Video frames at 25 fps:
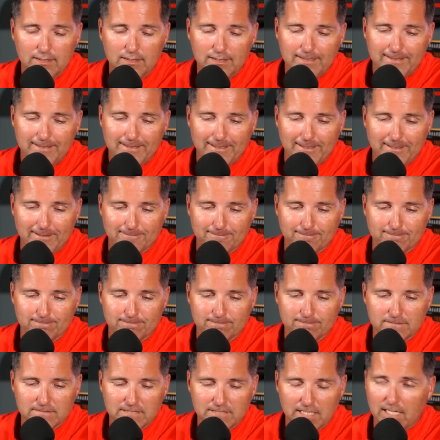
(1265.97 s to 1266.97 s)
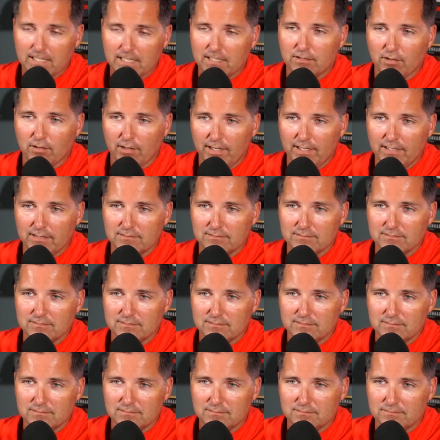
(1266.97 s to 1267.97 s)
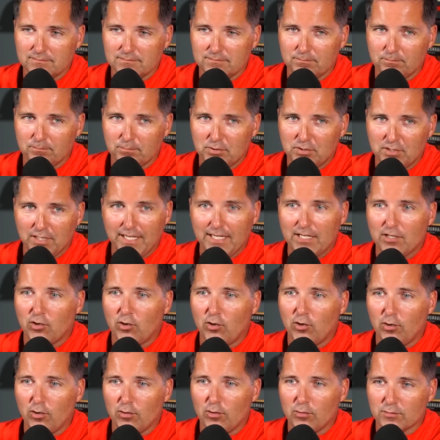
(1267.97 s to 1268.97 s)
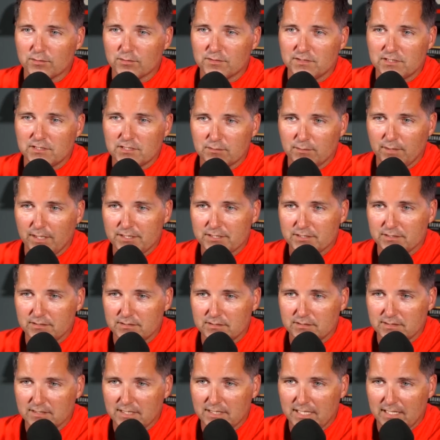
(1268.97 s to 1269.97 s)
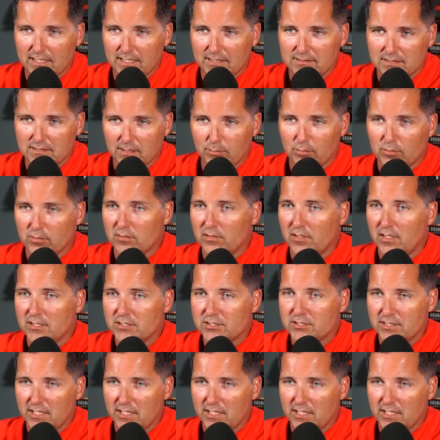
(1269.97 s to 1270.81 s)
Um, not a great play call or situation to kind of double clutch.